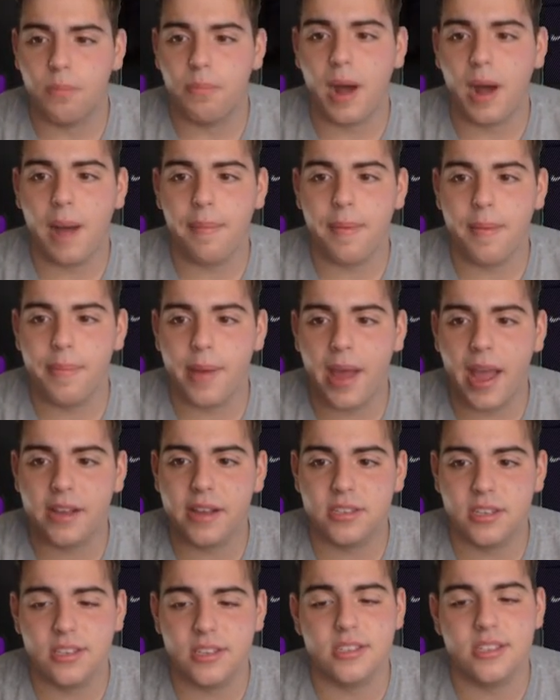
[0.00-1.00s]
popping
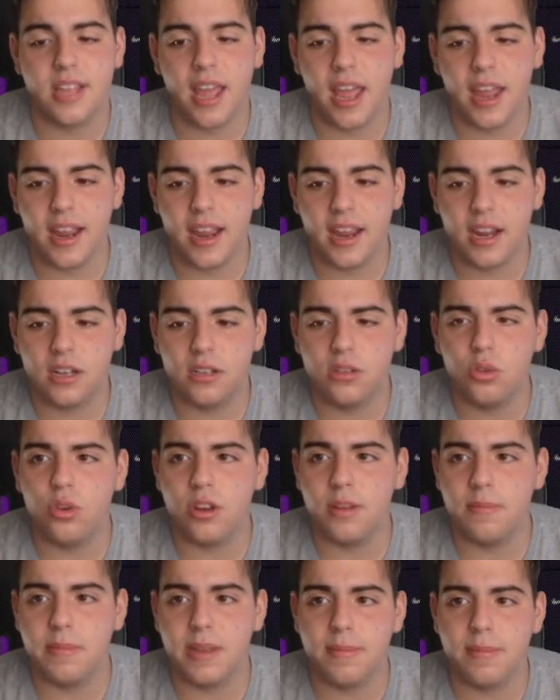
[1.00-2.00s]
packs to this day,
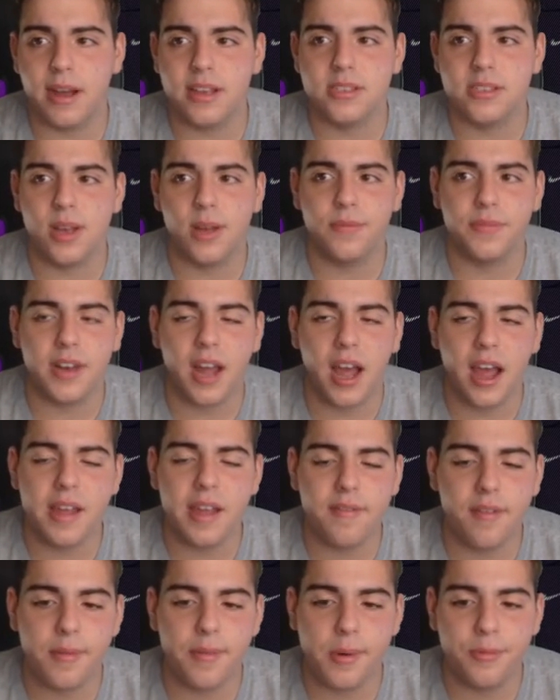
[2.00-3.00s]
including me, myself, and I
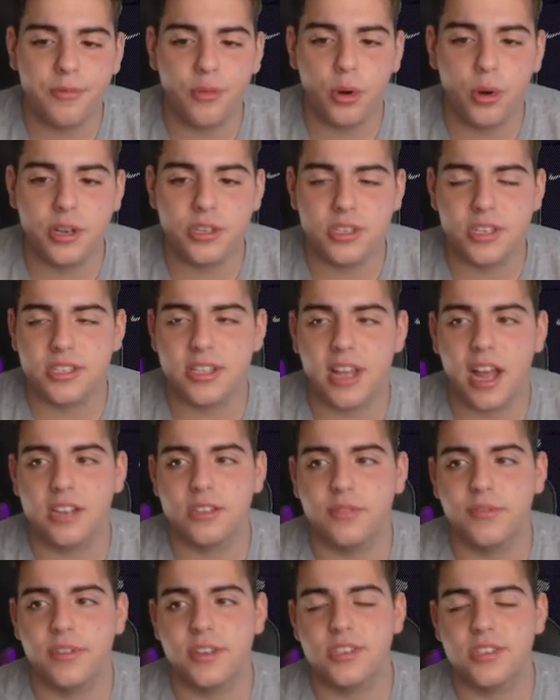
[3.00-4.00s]
have about
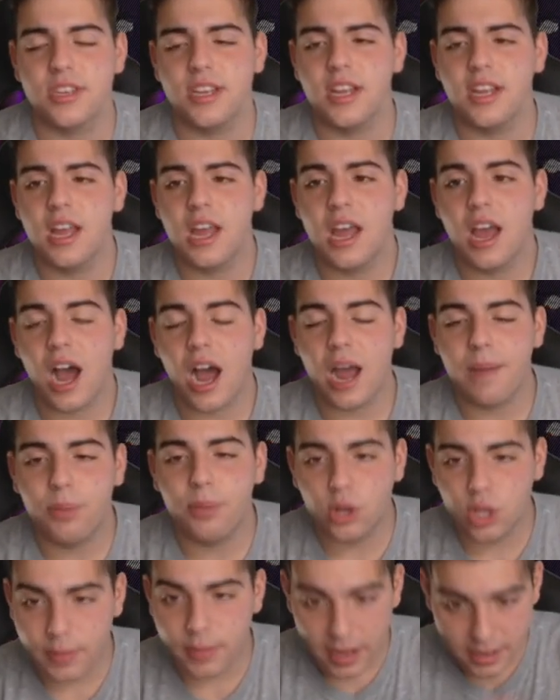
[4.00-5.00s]
46,000 VC. I
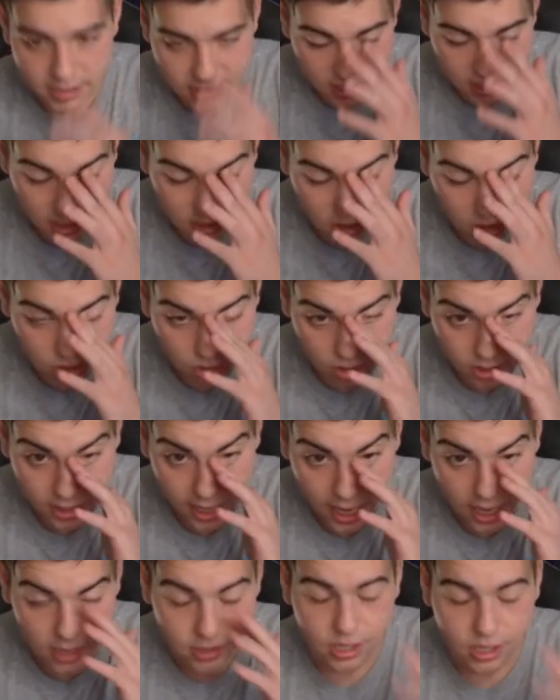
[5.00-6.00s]
pull about
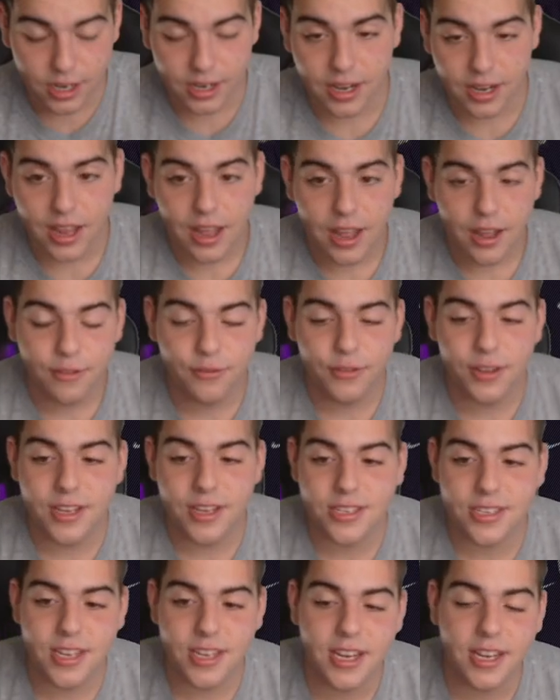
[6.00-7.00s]
600,000
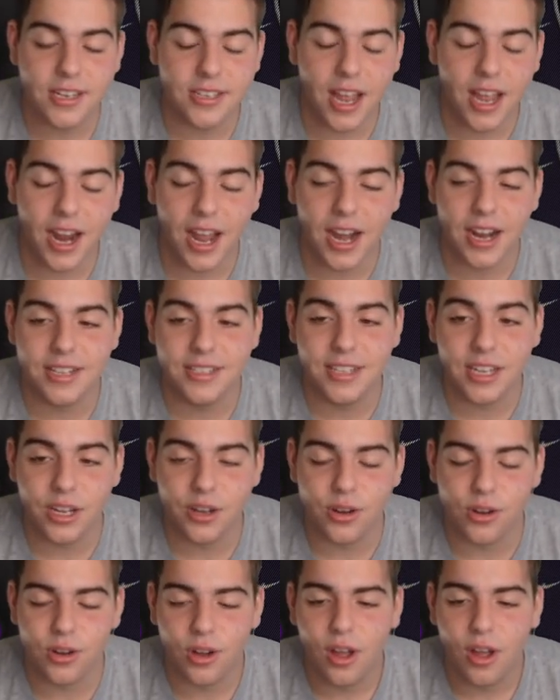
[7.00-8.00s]
VC because I got a
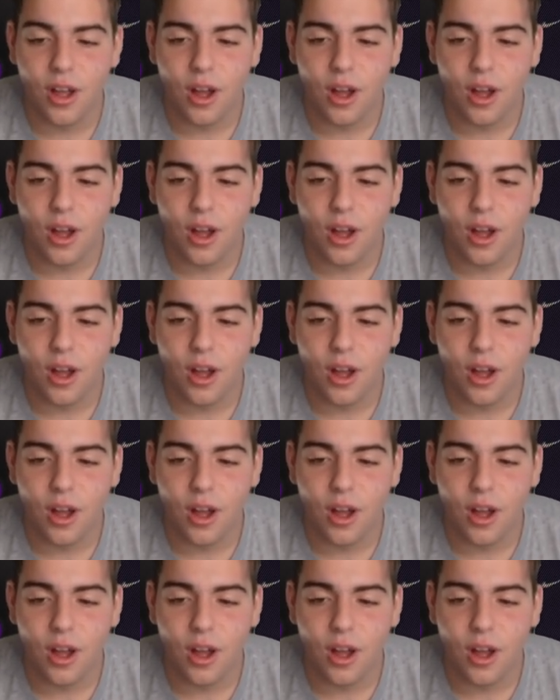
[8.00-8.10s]
deal